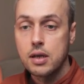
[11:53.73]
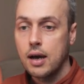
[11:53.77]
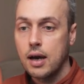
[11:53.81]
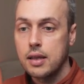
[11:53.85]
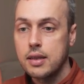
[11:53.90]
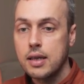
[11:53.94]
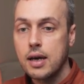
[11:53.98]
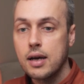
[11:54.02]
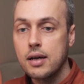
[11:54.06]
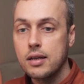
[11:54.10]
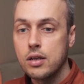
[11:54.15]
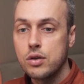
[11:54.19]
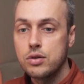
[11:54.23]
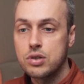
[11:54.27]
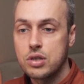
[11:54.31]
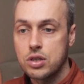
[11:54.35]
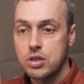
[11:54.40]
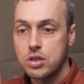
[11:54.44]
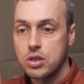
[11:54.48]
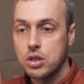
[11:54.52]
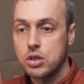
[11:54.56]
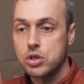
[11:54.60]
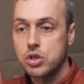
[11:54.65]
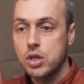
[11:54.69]
and that allows
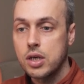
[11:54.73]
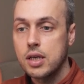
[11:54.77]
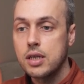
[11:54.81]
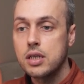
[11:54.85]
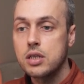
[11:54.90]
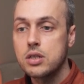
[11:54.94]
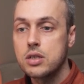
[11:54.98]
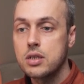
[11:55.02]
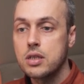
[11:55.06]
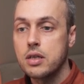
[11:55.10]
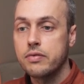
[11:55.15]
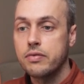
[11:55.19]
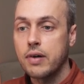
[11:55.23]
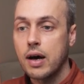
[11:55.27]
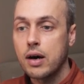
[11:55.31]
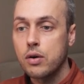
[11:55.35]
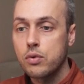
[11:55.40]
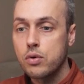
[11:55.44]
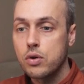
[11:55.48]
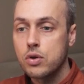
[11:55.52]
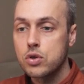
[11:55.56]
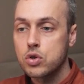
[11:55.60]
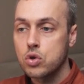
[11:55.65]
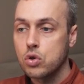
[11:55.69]
us to change the
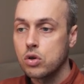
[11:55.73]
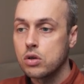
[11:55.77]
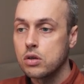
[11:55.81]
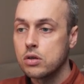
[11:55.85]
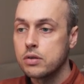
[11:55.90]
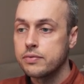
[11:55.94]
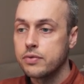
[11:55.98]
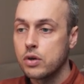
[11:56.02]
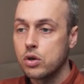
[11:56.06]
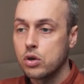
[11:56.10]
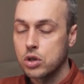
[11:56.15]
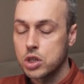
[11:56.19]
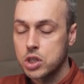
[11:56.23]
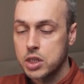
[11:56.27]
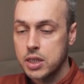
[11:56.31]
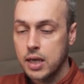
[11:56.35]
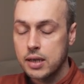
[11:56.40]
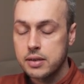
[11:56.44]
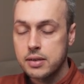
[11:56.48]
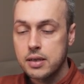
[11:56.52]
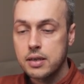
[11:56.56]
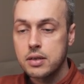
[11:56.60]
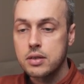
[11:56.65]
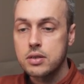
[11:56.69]
values of our
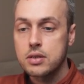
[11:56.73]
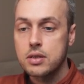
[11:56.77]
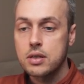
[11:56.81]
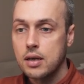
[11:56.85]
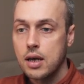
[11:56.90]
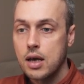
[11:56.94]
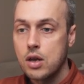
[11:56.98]
settings